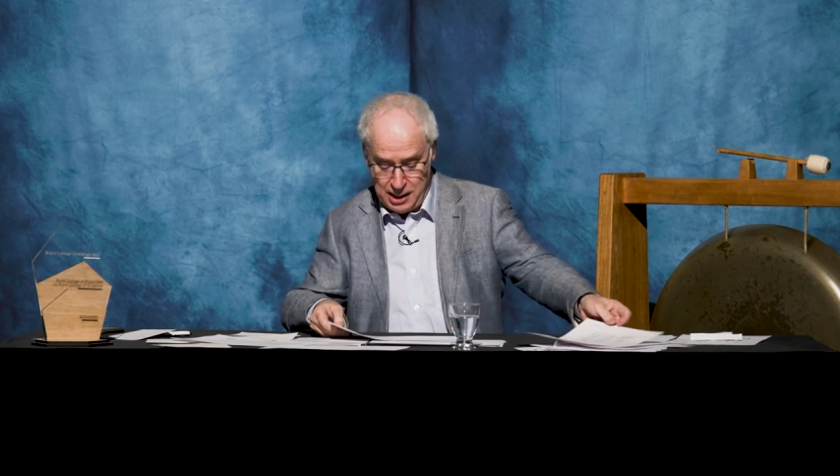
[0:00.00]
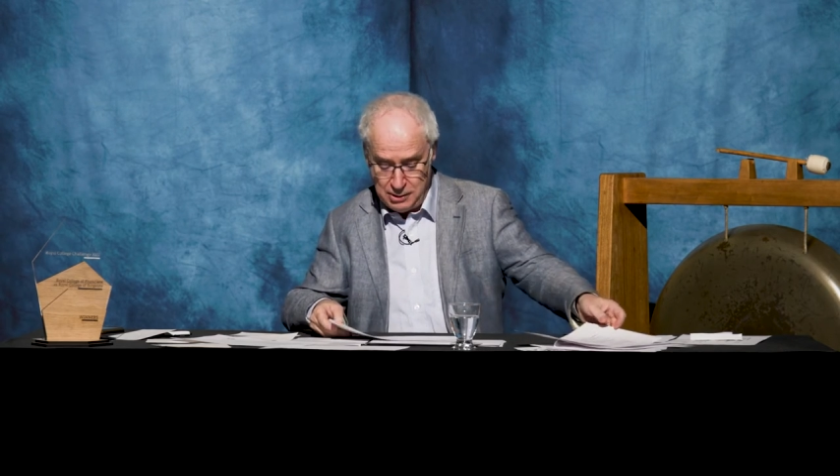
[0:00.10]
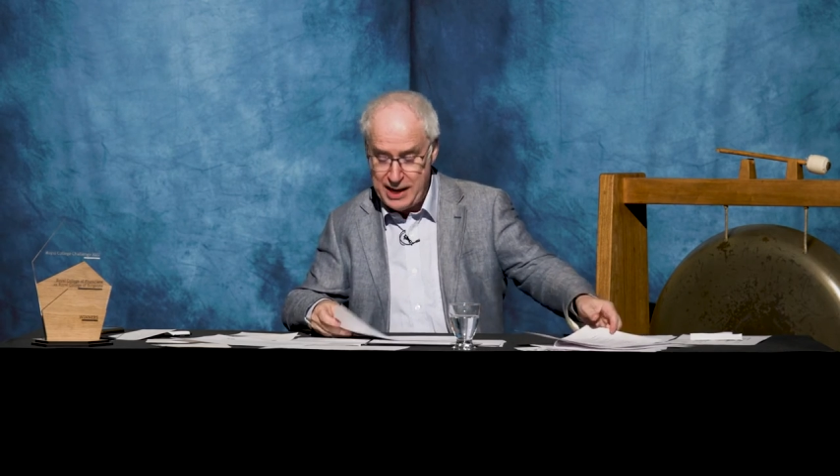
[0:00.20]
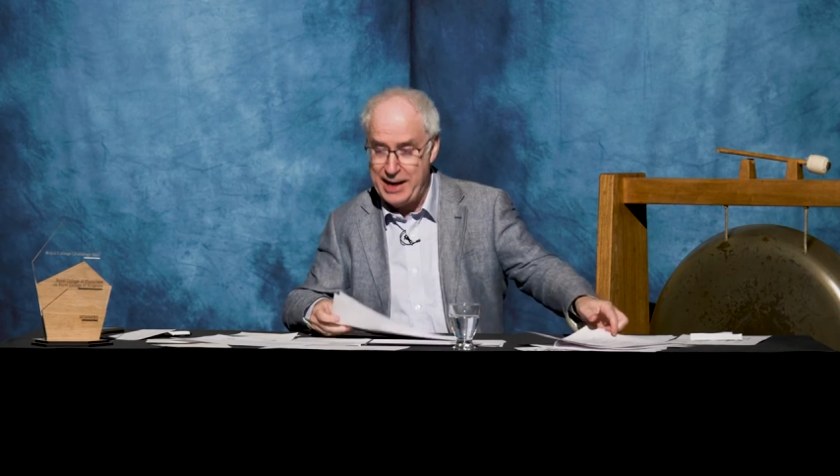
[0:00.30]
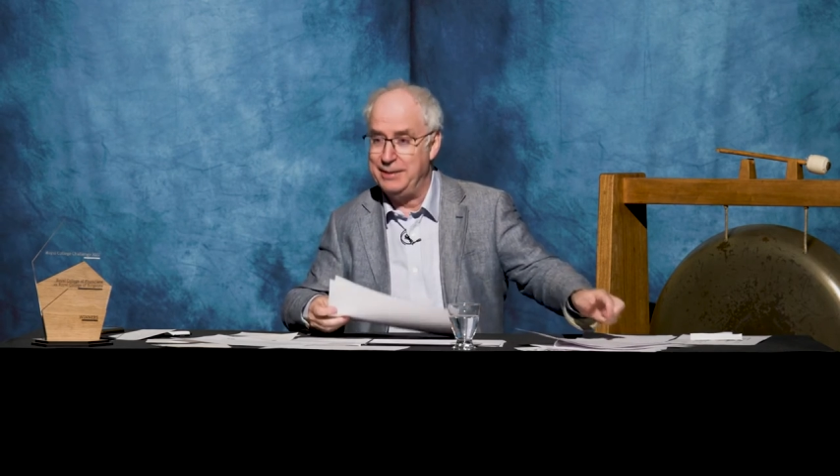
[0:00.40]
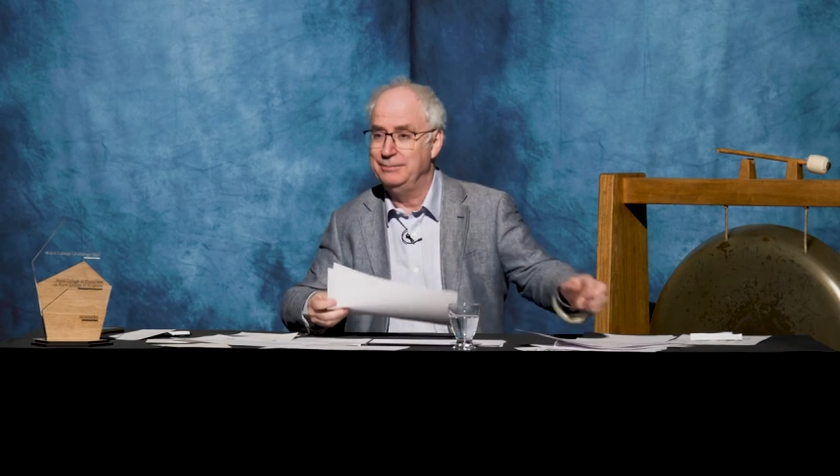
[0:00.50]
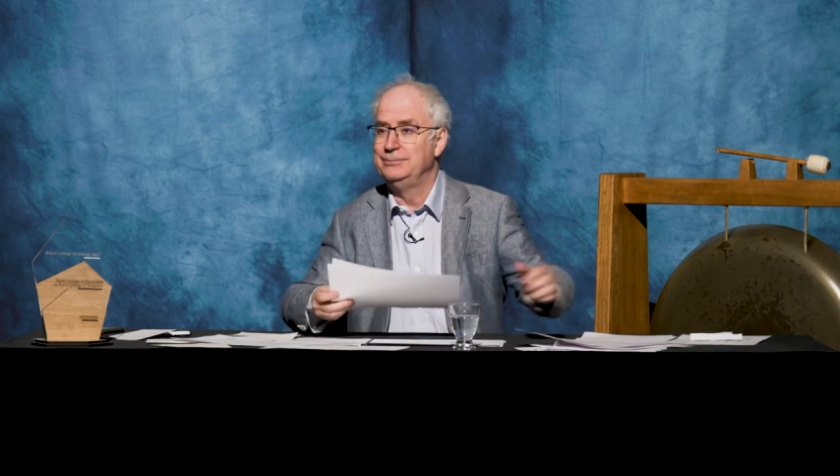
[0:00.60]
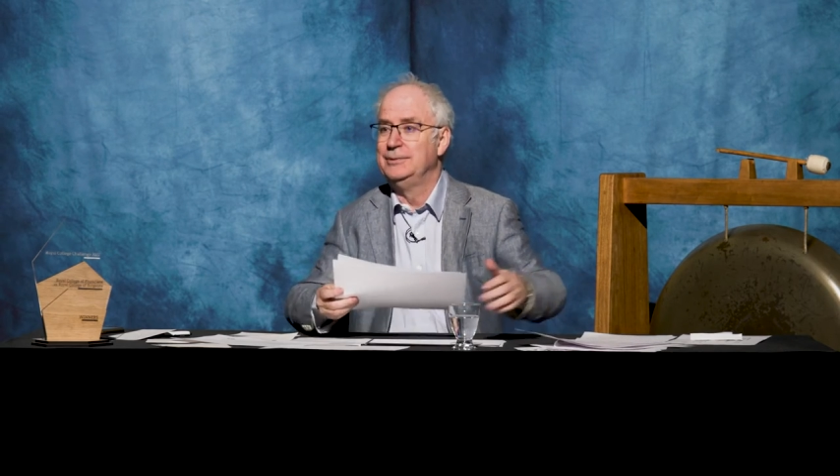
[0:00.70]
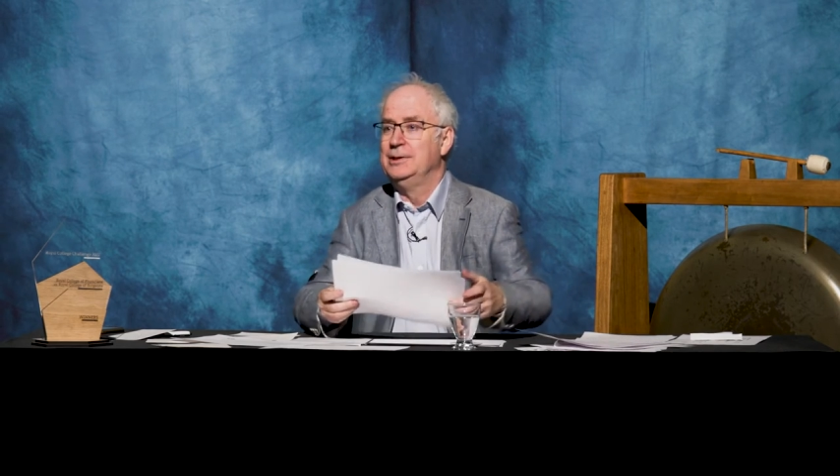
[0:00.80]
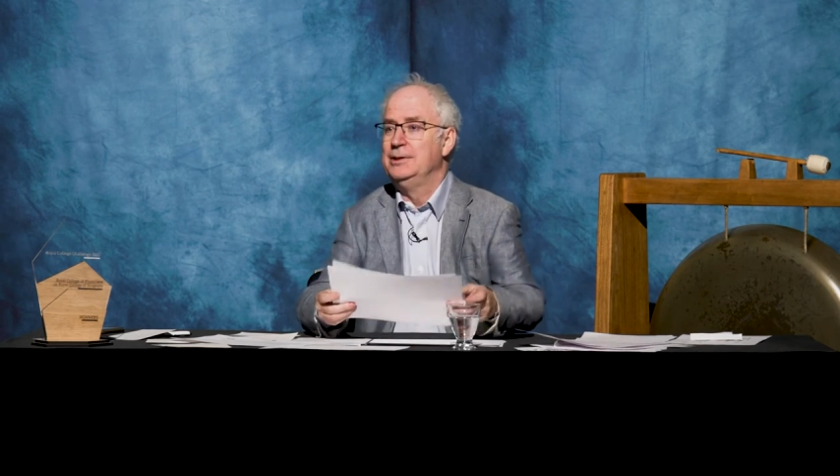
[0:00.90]
Okay.
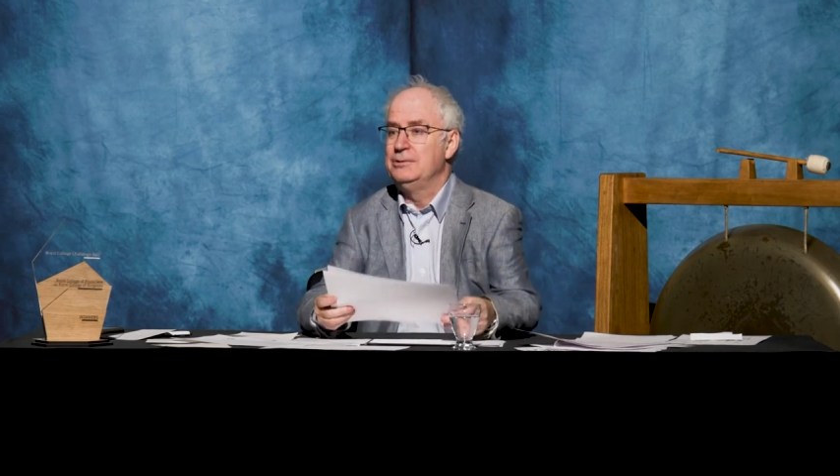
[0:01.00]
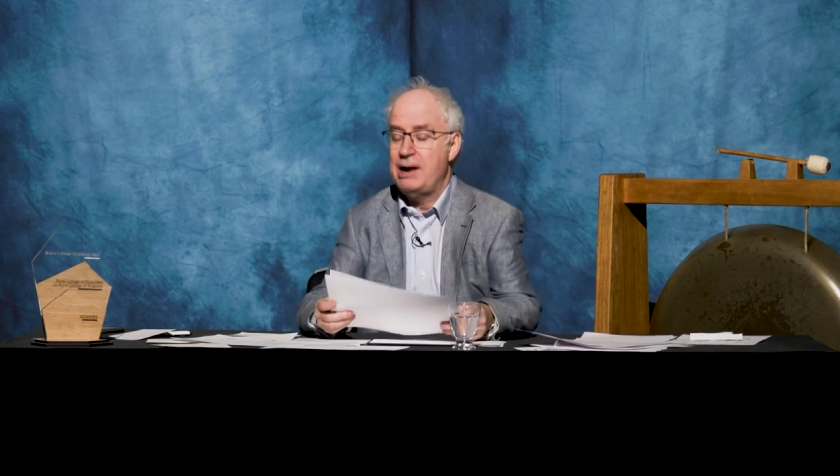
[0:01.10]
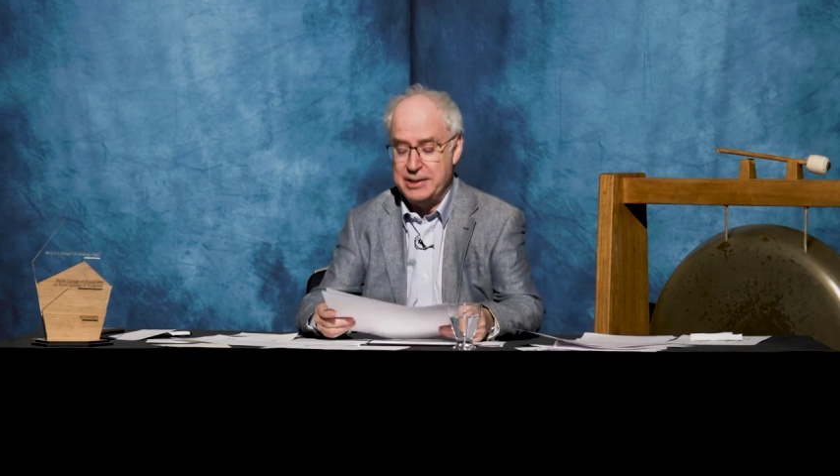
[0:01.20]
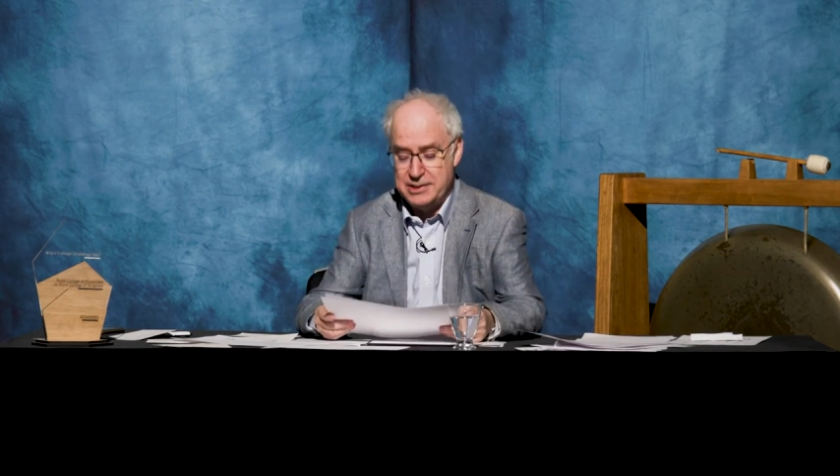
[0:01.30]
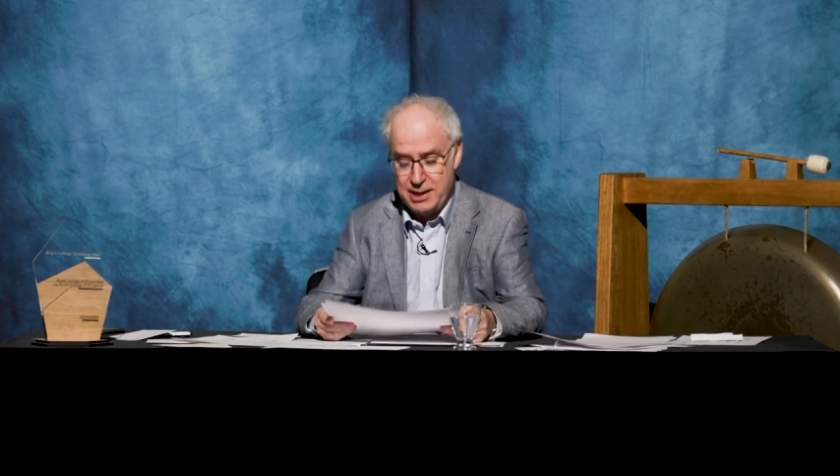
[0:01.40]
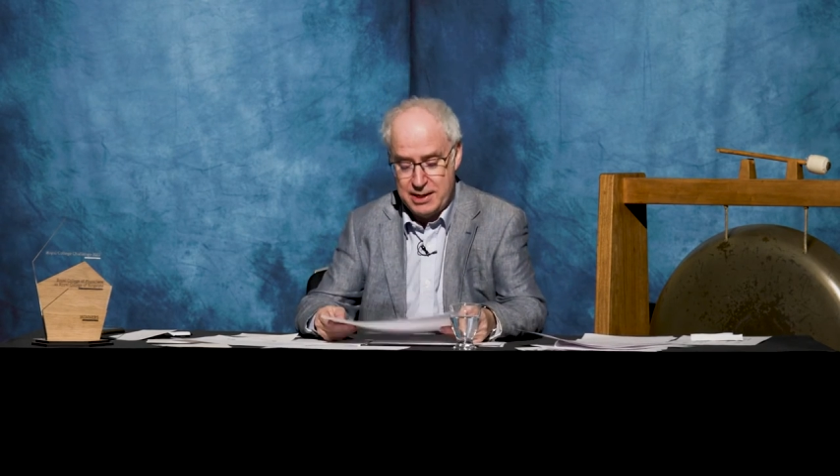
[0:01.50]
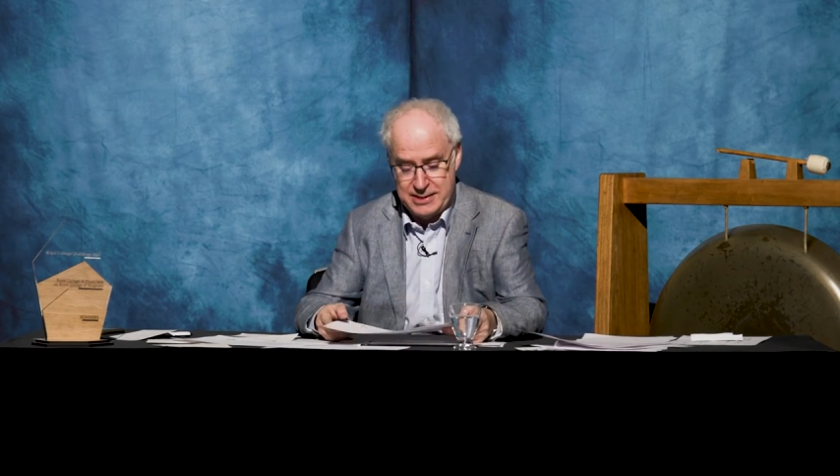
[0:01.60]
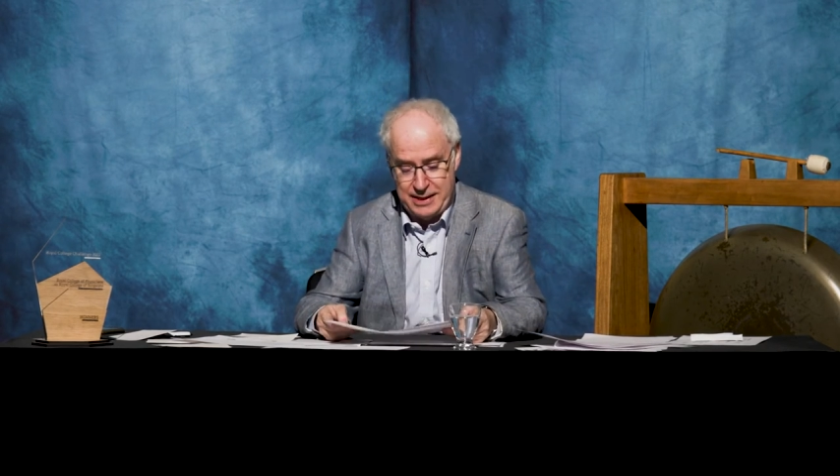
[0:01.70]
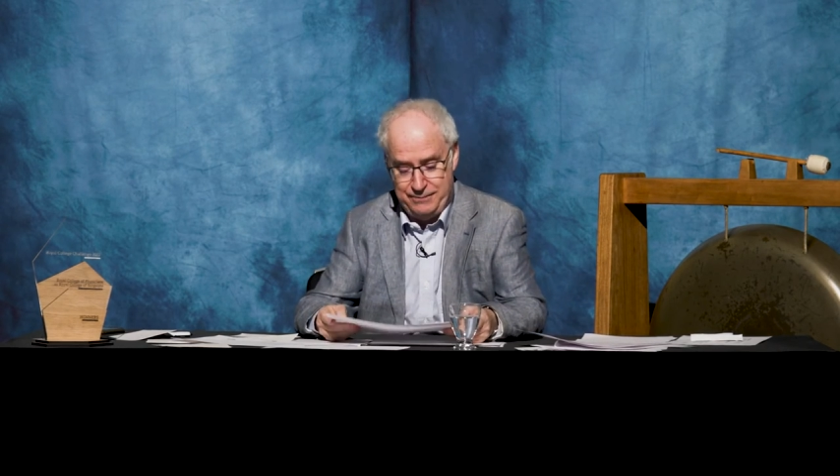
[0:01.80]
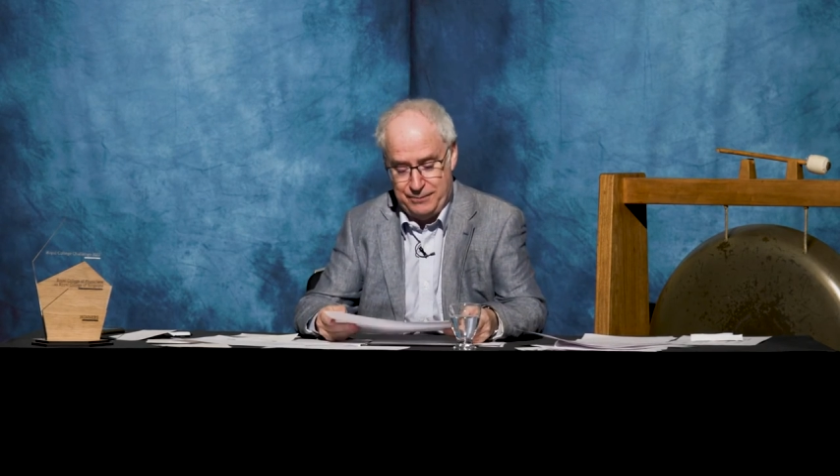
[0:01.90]
Right,
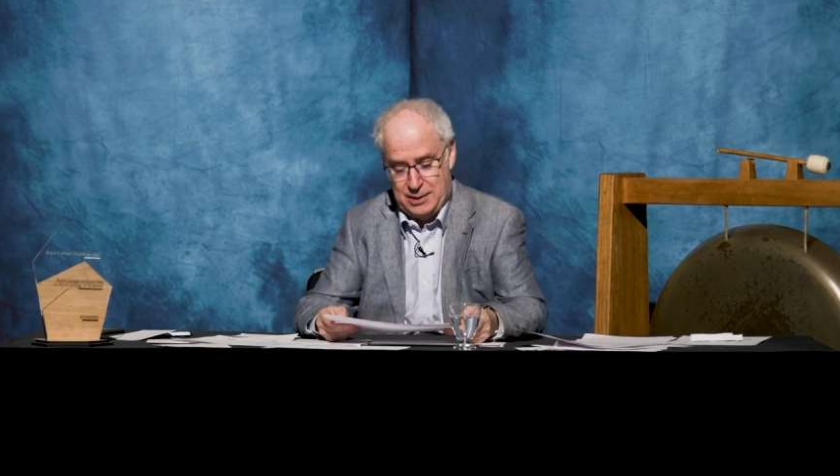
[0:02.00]
starter.